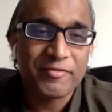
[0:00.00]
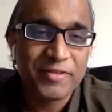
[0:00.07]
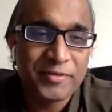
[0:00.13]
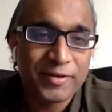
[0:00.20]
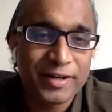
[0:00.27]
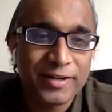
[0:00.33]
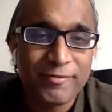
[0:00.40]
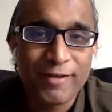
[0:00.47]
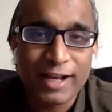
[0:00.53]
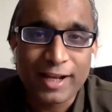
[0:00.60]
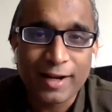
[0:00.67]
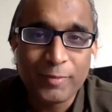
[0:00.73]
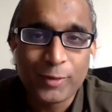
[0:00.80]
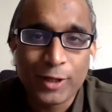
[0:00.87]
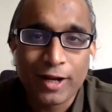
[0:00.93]
everyone,
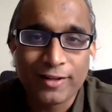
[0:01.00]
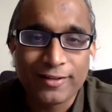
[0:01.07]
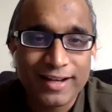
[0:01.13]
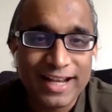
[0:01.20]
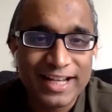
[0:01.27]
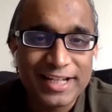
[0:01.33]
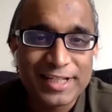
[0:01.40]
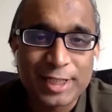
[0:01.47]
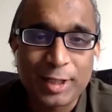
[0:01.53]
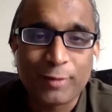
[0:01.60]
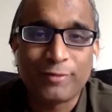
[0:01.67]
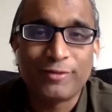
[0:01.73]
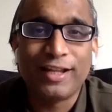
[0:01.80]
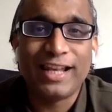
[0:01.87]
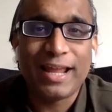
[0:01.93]
welcome to another
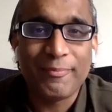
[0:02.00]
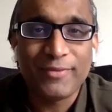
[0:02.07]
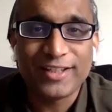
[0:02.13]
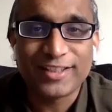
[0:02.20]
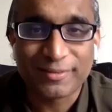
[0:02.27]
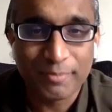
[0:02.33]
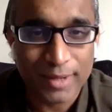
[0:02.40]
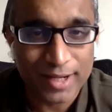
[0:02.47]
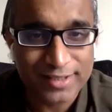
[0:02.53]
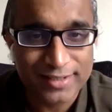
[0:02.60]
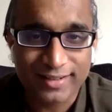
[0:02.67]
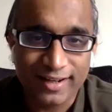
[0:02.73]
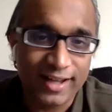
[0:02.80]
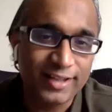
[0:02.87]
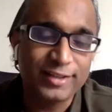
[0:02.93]
edition of the Lemnisk
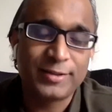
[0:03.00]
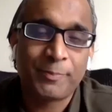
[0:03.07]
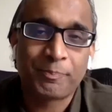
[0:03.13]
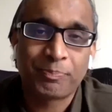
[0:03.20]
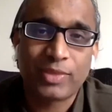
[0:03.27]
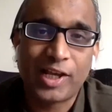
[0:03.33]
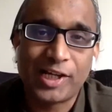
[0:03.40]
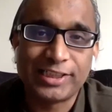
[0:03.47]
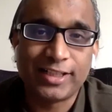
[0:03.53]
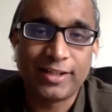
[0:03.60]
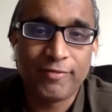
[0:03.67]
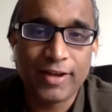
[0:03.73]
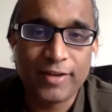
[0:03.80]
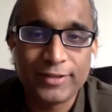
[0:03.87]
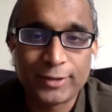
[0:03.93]

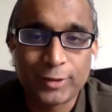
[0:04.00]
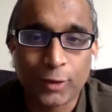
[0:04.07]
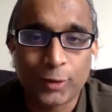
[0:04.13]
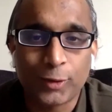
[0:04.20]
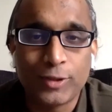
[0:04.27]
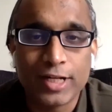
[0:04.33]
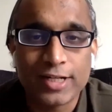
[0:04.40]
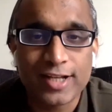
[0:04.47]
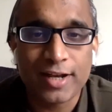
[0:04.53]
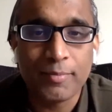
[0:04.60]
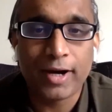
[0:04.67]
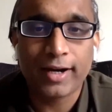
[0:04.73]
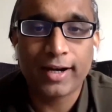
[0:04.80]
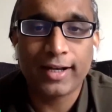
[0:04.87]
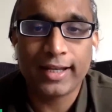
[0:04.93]
masterclass, where we talk to
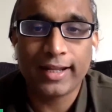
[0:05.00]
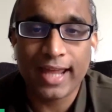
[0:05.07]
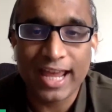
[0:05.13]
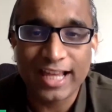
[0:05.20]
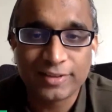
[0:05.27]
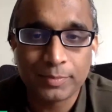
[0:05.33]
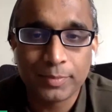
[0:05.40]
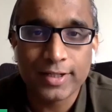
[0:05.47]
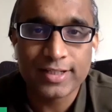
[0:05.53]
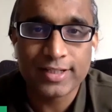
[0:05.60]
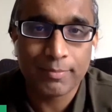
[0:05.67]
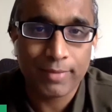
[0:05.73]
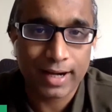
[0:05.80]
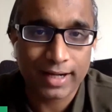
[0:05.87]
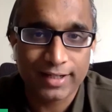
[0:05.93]
digital marketing experts
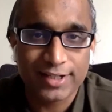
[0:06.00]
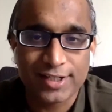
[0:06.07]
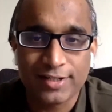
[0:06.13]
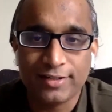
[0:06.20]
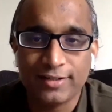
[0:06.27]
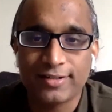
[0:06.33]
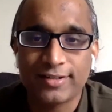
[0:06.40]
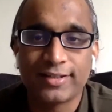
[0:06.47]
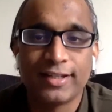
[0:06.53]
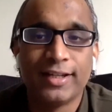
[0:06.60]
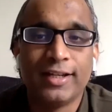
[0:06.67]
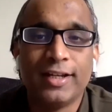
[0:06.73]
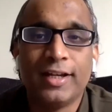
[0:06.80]
and practitioners,